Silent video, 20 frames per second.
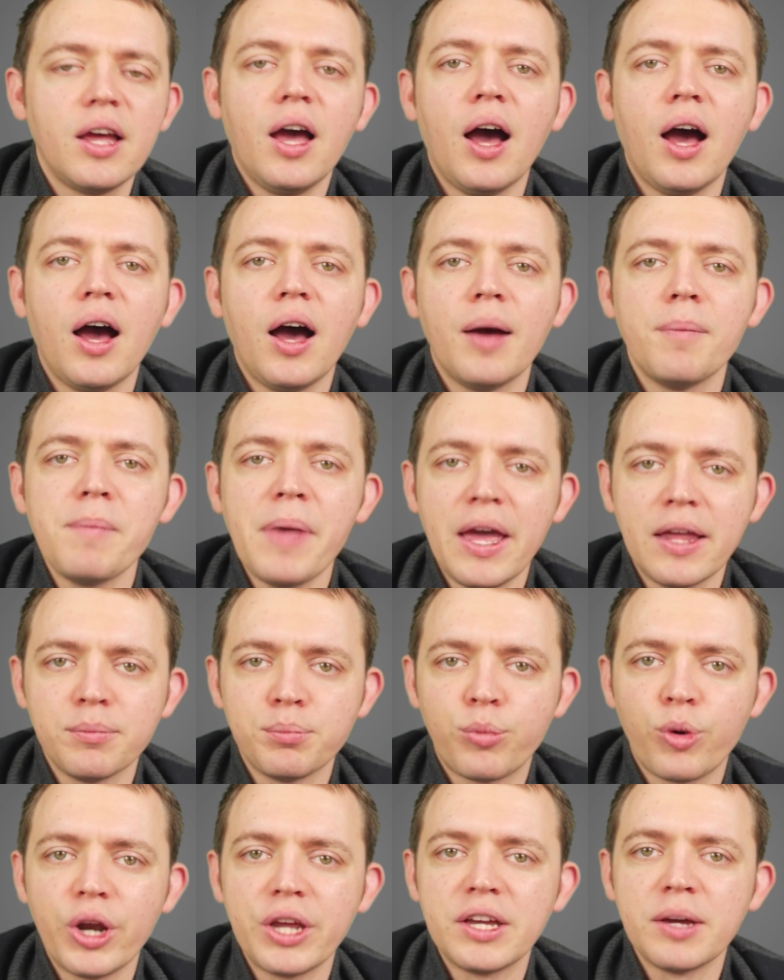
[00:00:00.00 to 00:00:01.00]
uh,
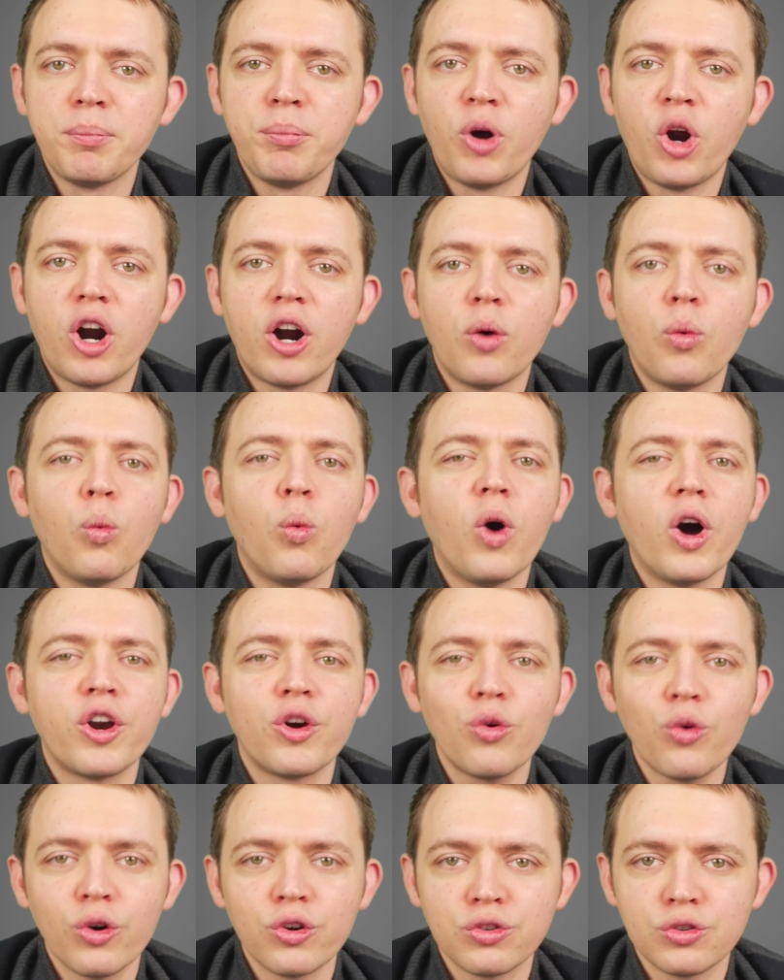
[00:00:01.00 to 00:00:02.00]
and break apart
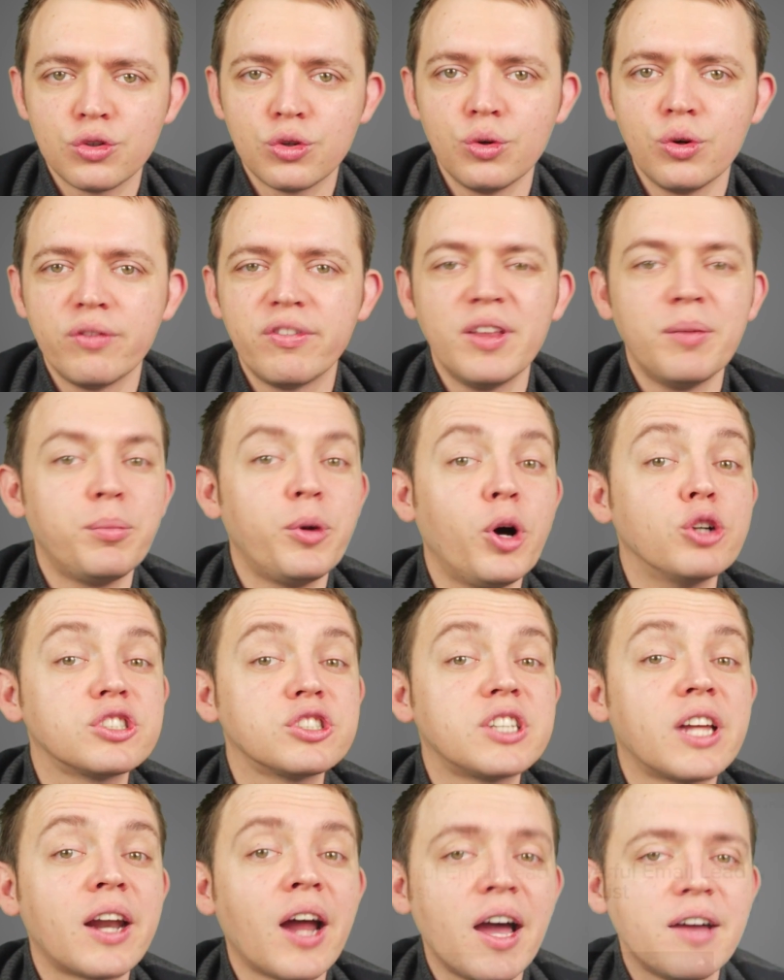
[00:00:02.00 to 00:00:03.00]
one or two of the
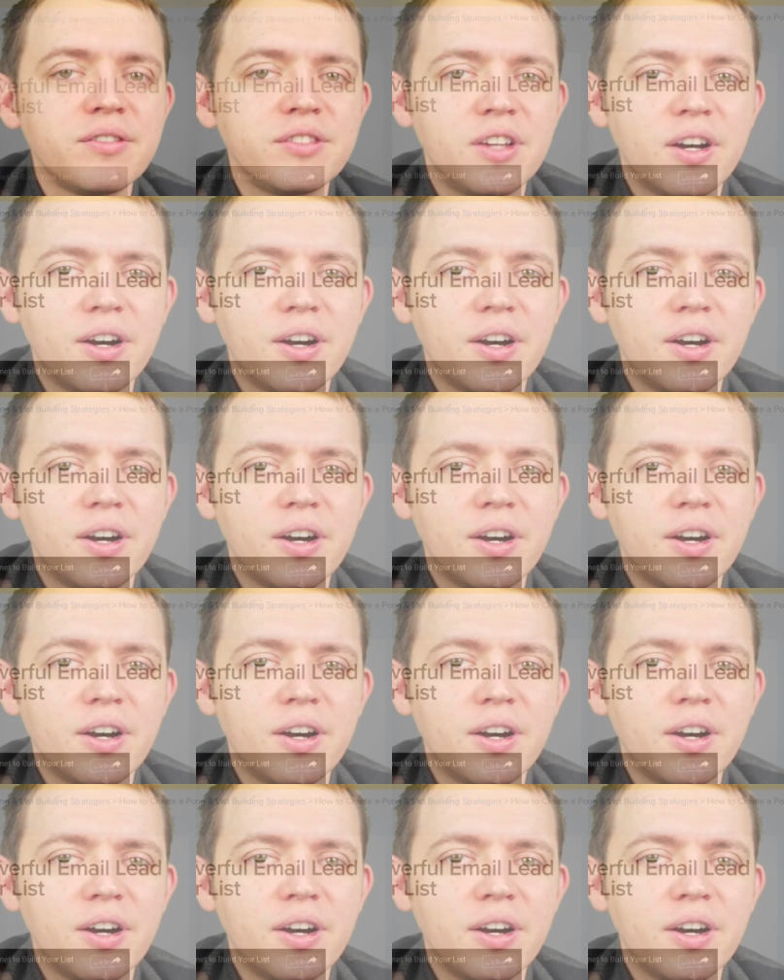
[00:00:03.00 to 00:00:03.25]
posts that I've